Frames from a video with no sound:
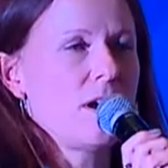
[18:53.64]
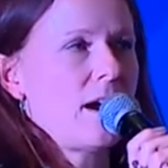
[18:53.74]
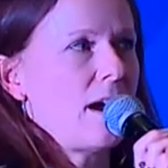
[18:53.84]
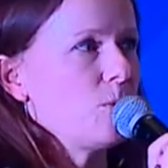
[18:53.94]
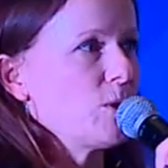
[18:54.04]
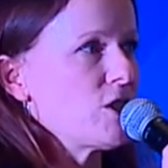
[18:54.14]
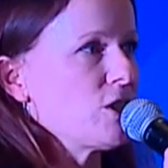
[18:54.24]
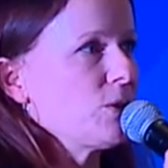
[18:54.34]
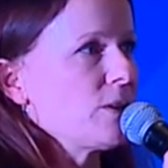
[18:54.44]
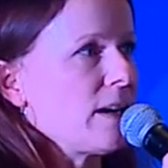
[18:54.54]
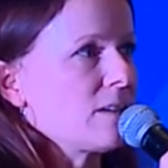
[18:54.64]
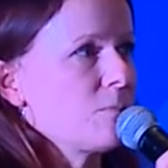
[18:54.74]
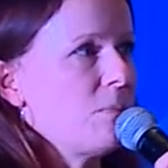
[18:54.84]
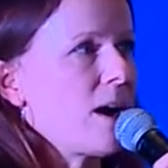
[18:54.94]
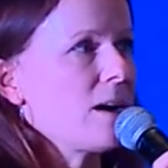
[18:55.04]
And we do that
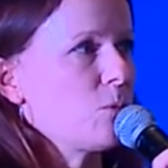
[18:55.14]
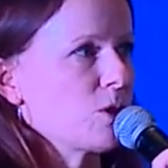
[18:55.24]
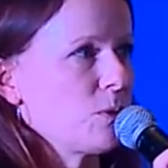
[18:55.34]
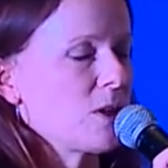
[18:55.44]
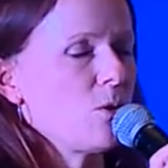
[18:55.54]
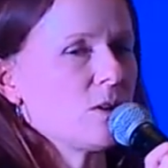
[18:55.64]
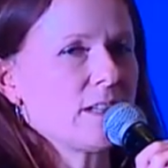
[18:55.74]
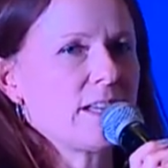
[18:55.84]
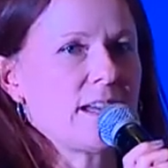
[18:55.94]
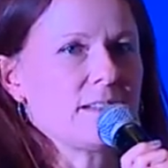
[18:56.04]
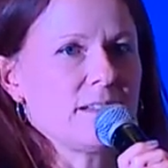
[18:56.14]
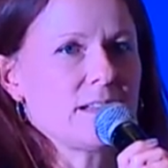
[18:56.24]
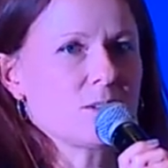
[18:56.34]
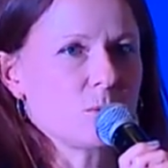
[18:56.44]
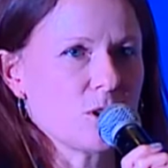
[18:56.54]
by what we call the CED
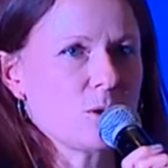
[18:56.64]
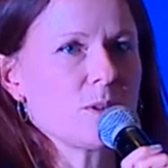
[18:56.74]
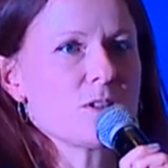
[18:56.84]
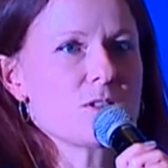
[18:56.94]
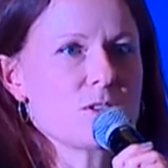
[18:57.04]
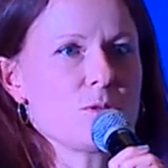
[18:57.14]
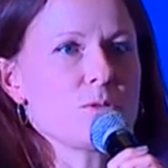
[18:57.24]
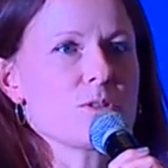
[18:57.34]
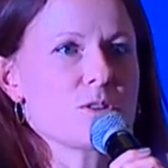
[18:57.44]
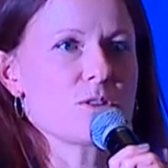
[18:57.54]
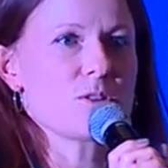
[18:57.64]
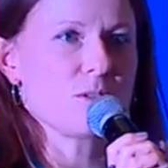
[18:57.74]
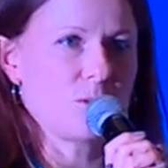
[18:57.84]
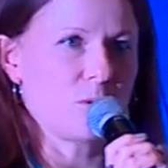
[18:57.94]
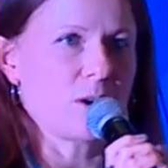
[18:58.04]
network, with the schools
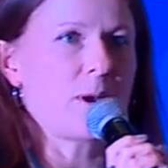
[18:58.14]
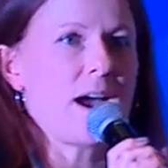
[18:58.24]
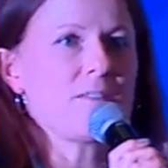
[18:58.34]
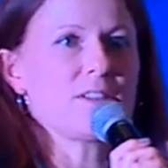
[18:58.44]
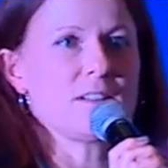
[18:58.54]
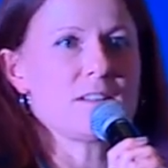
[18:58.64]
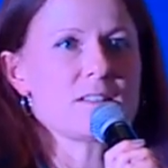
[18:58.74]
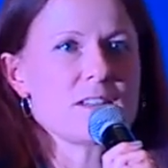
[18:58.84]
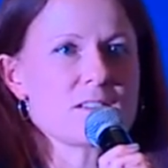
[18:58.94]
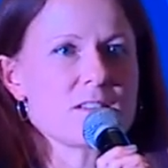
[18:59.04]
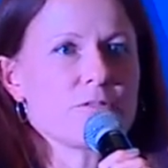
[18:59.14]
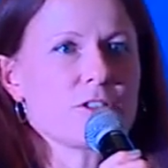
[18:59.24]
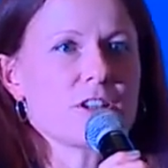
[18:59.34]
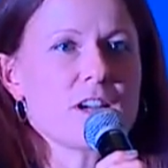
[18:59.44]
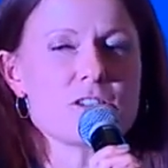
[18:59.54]
where we have in these 6
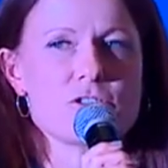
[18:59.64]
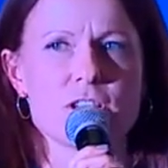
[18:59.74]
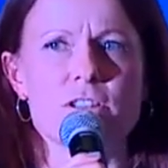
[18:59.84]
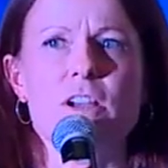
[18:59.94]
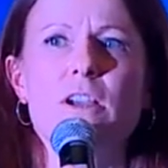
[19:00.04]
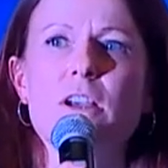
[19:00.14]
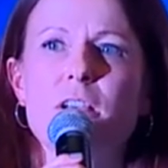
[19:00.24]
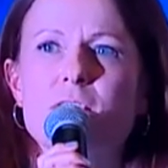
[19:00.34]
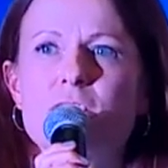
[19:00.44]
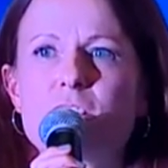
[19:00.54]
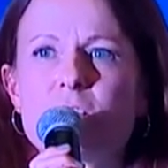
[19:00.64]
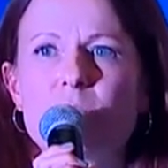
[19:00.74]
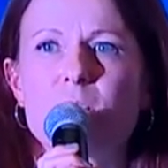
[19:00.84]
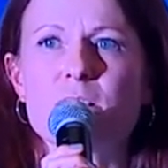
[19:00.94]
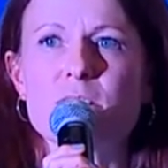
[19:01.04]
different countries,
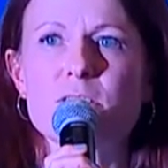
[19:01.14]
student